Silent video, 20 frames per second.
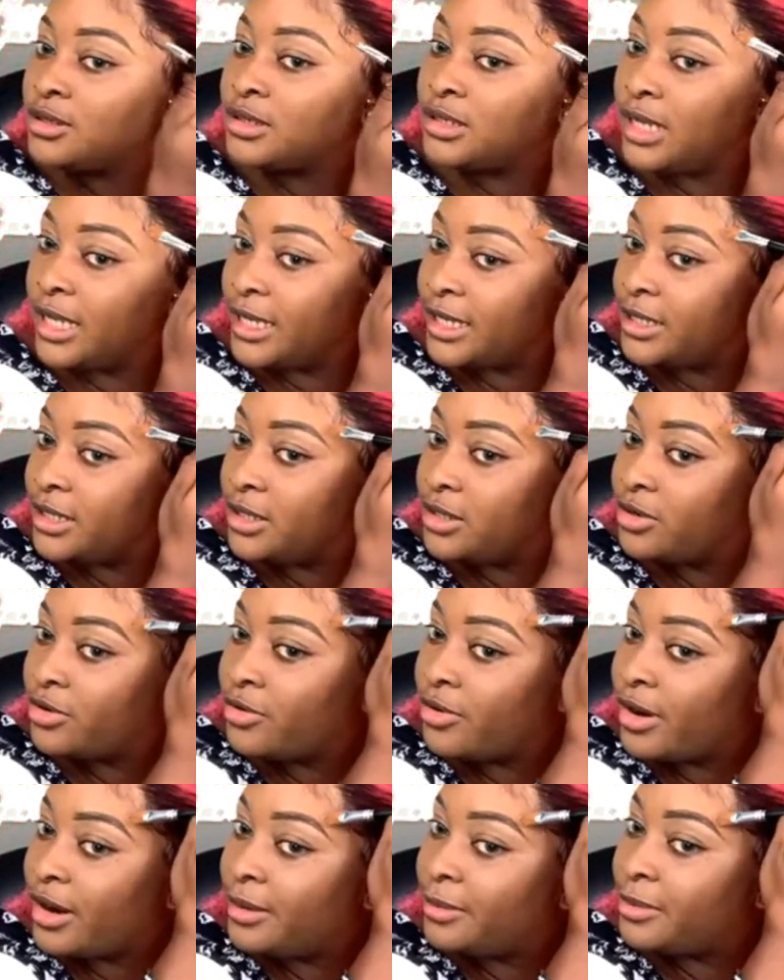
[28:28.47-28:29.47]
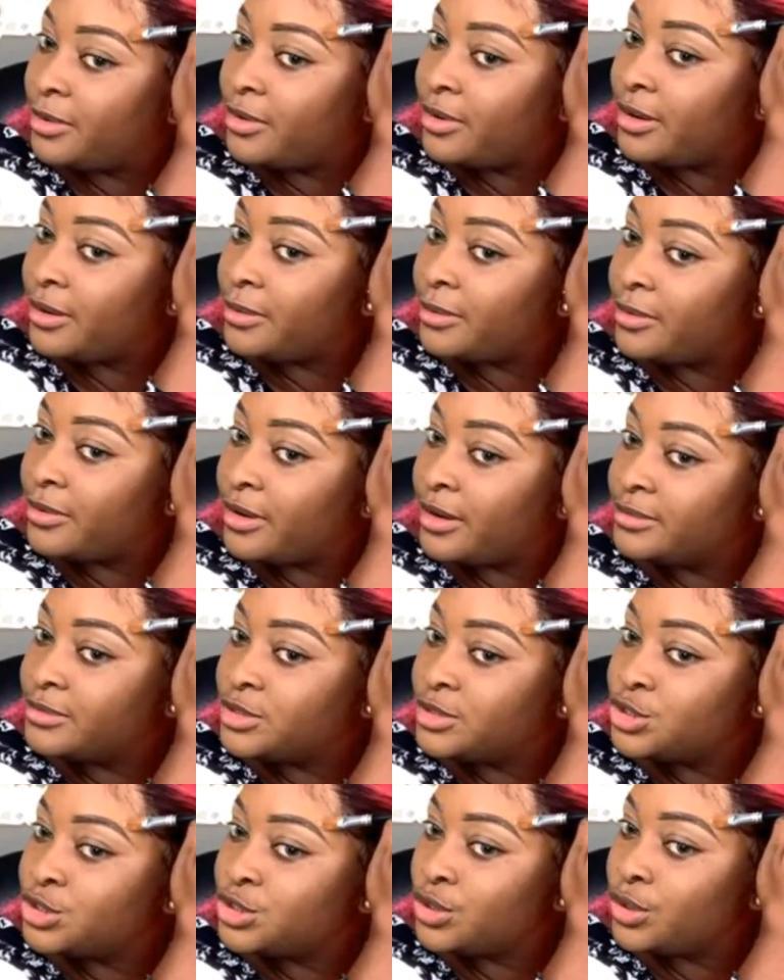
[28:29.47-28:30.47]
Like crime
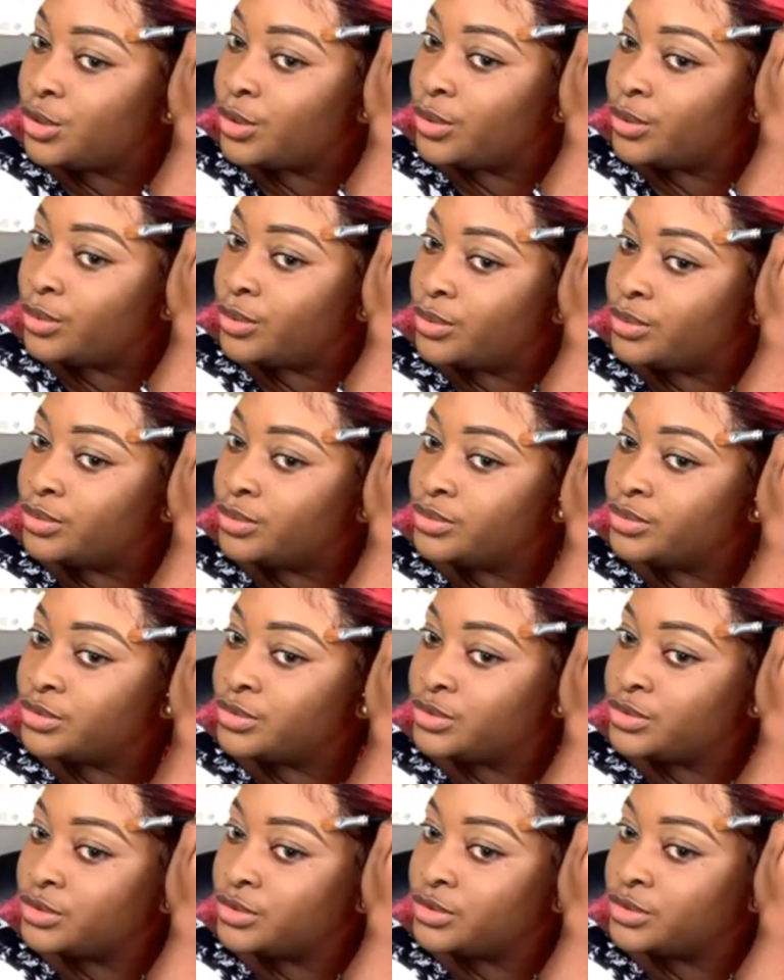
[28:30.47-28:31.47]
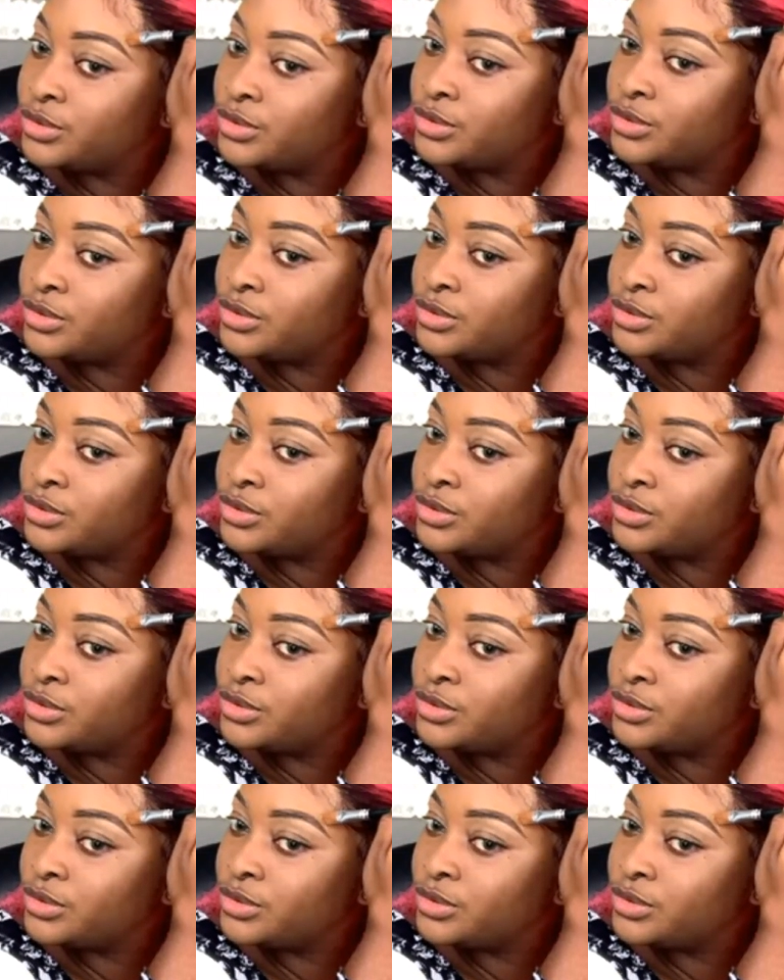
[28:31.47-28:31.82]
shows.